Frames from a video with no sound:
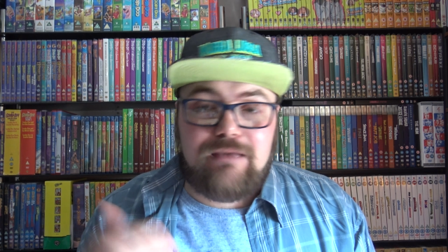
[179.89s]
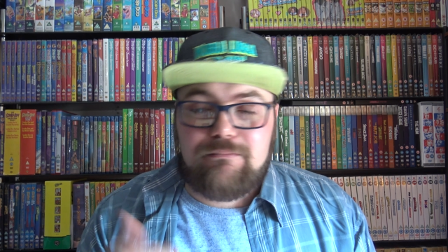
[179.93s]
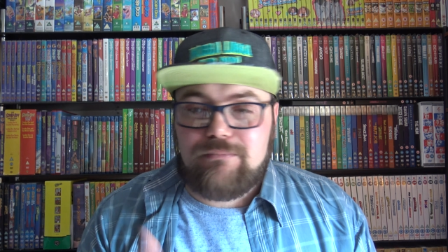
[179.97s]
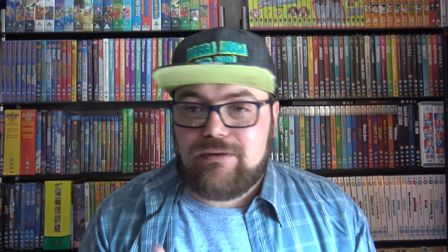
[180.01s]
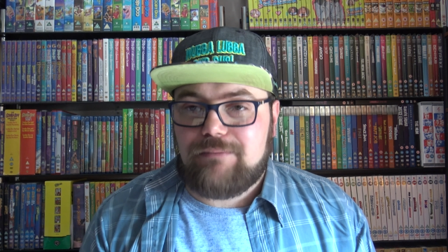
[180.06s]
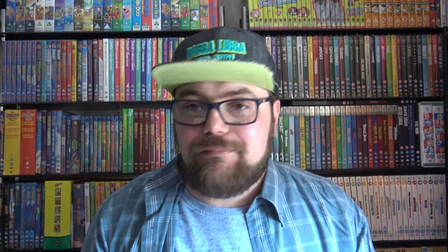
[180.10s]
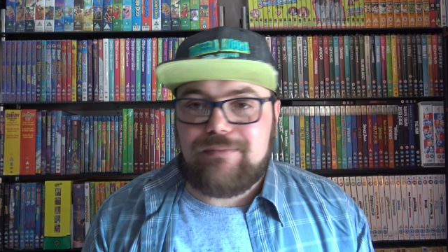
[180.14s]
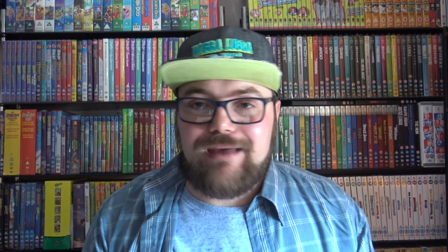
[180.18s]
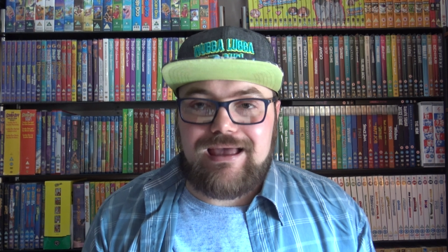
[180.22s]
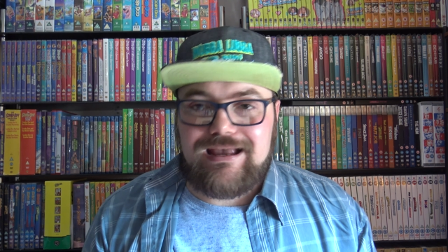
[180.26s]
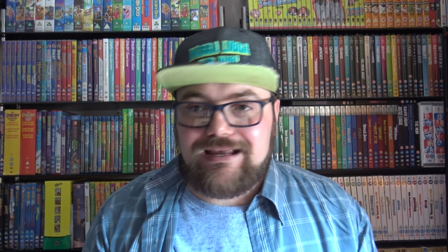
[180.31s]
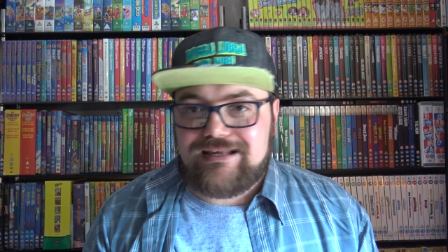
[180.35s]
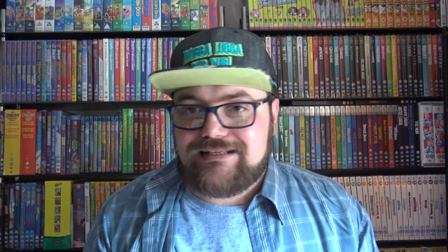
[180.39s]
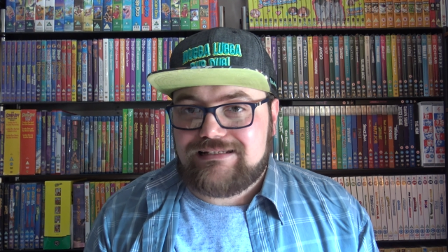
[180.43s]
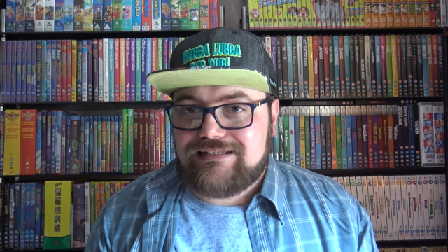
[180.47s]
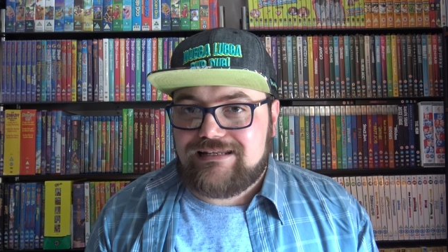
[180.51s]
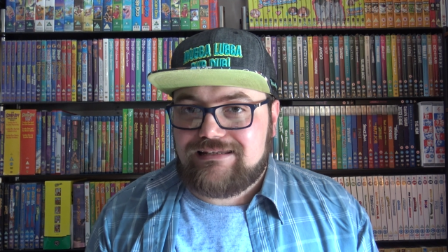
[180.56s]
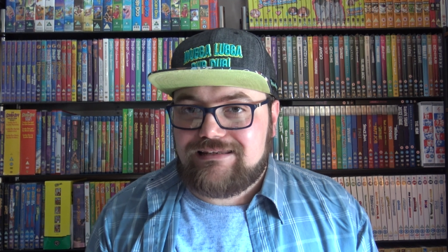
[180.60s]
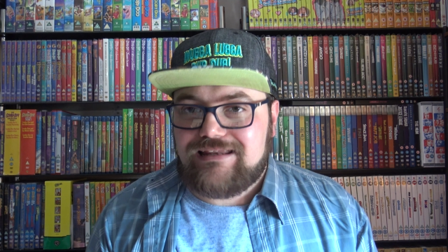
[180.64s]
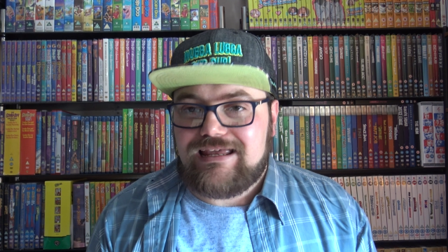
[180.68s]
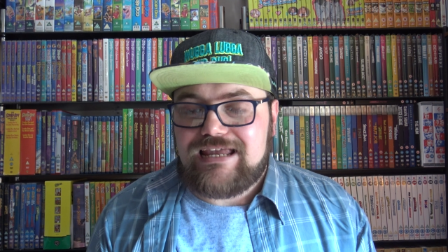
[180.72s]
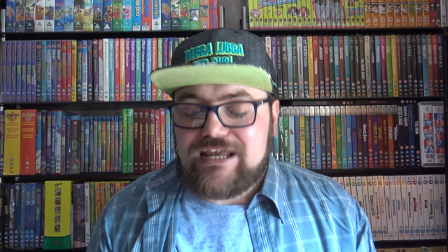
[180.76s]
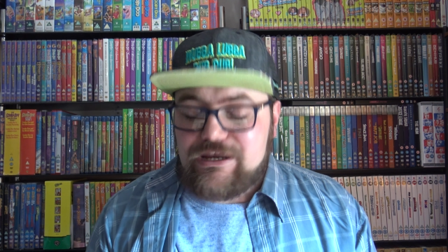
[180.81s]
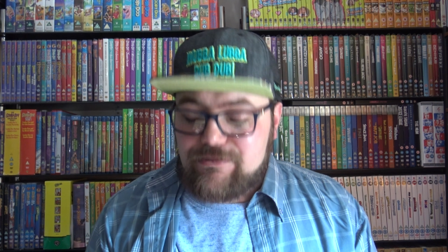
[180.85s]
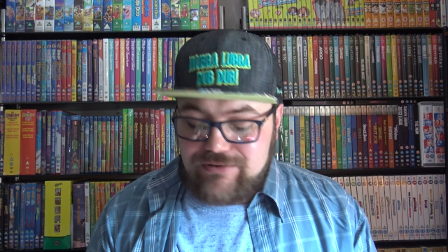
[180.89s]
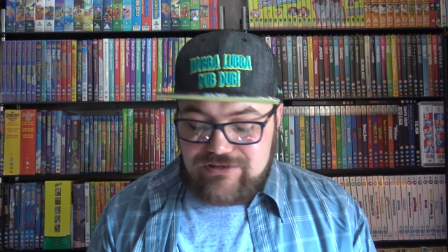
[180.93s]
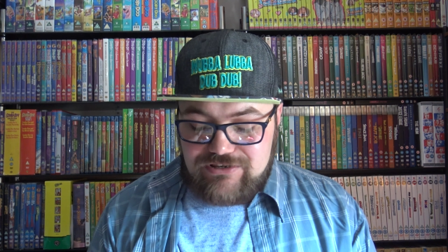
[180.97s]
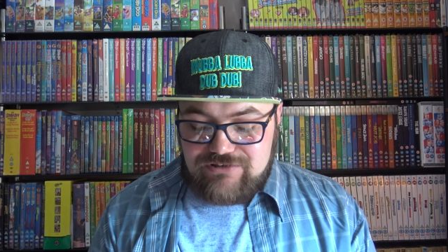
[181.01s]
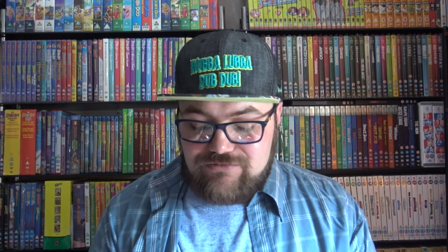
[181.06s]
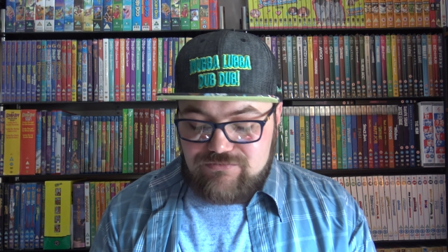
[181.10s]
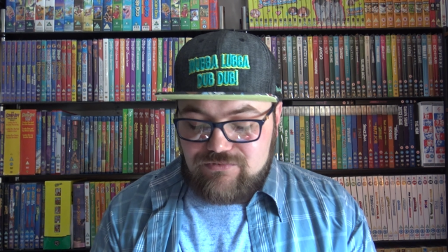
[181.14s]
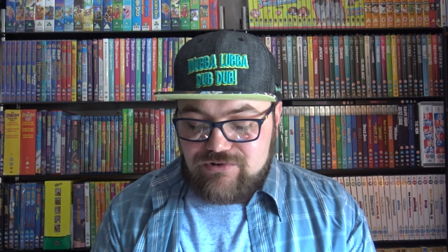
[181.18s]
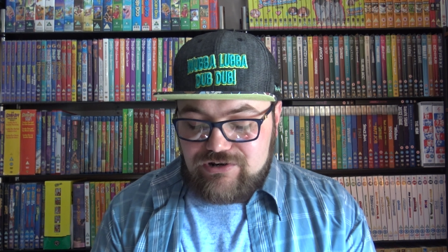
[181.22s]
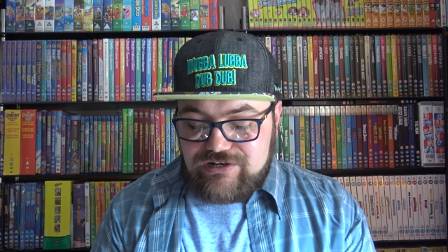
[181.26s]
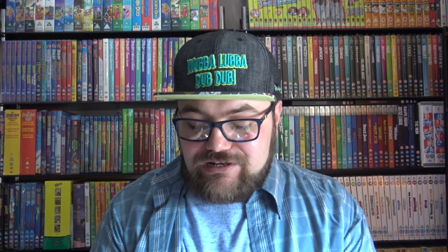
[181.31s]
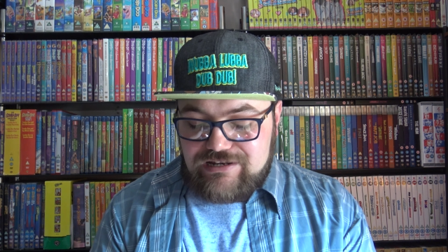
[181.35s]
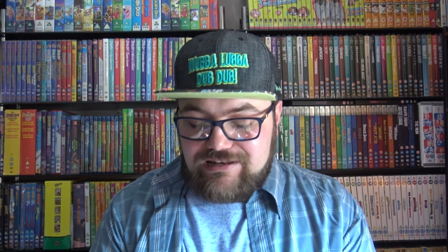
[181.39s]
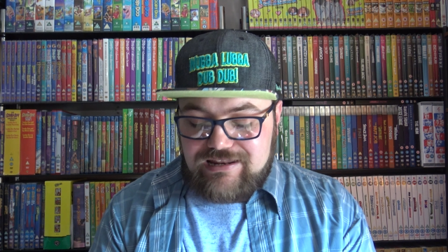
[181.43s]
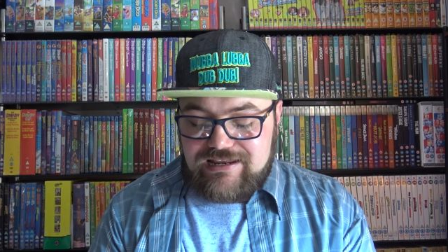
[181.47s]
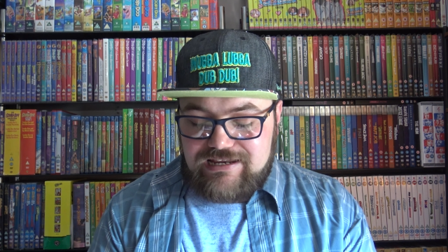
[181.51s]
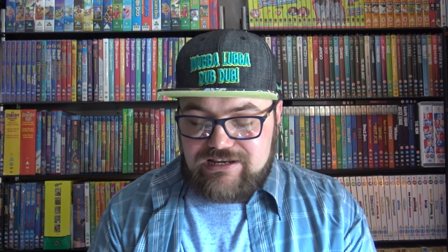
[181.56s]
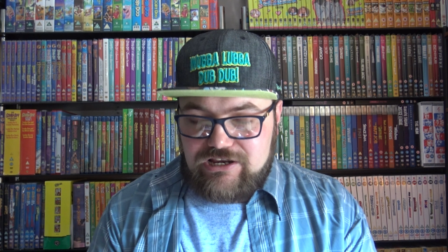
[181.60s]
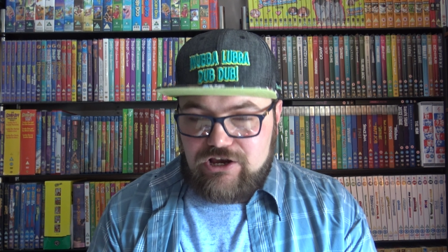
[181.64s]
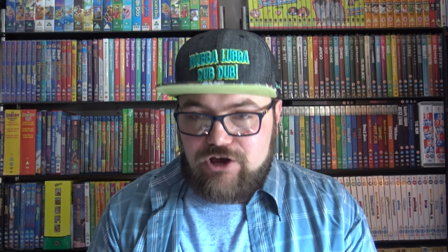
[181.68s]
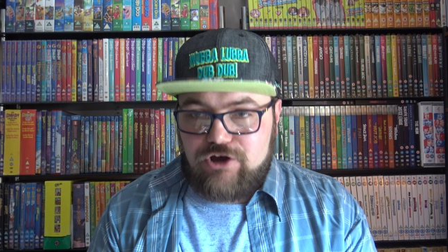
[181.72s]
but back in the day when you wanted to take